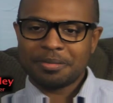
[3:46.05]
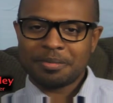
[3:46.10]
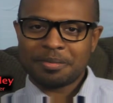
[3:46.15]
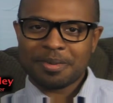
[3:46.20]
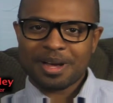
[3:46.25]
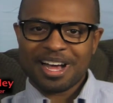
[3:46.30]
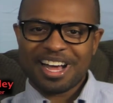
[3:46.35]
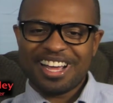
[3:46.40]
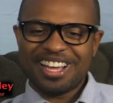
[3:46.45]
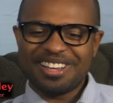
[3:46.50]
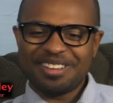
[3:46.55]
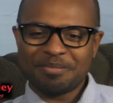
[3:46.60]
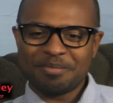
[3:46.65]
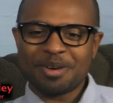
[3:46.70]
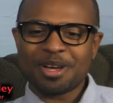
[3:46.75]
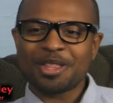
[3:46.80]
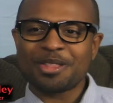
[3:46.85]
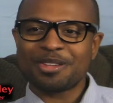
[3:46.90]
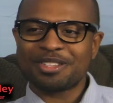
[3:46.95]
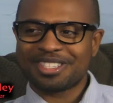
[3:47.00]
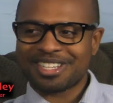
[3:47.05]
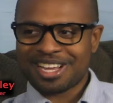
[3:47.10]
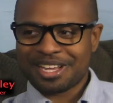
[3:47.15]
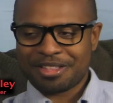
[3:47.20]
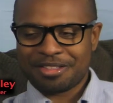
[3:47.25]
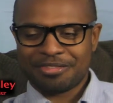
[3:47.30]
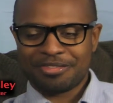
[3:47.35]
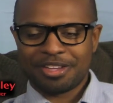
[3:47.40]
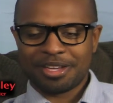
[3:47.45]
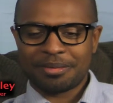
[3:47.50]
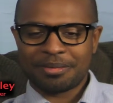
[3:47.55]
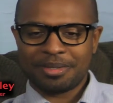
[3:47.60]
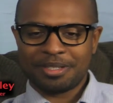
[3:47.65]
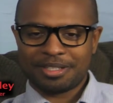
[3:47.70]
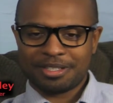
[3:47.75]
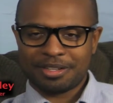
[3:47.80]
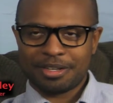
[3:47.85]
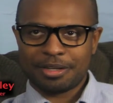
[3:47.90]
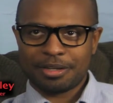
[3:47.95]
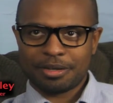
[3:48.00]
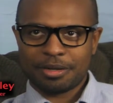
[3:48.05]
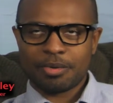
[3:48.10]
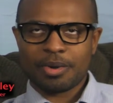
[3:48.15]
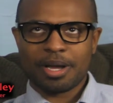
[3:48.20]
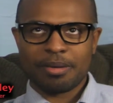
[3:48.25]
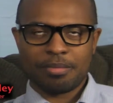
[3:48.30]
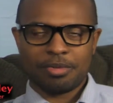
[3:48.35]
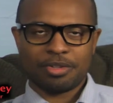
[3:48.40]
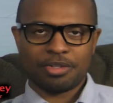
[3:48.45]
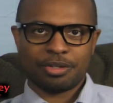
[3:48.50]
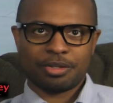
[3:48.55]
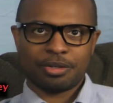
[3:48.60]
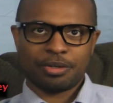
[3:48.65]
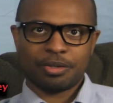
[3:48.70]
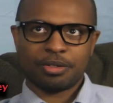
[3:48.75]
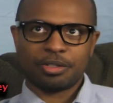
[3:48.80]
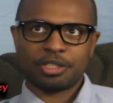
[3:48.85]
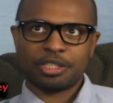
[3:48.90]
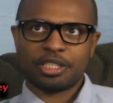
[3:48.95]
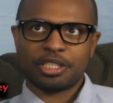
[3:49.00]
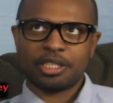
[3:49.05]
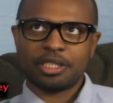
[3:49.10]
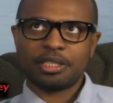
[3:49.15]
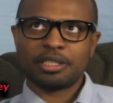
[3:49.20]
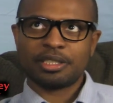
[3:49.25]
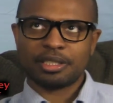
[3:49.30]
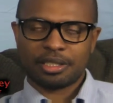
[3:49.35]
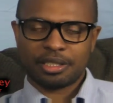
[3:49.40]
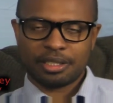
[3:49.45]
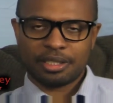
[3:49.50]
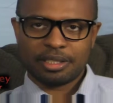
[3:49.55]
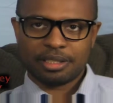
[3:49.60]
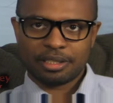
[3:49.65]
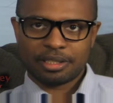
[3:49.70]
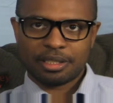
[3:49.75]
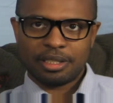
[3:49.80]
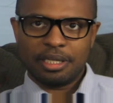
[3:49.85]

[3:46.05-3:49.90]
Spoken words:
My mother's side of the family is quite musical. She sings.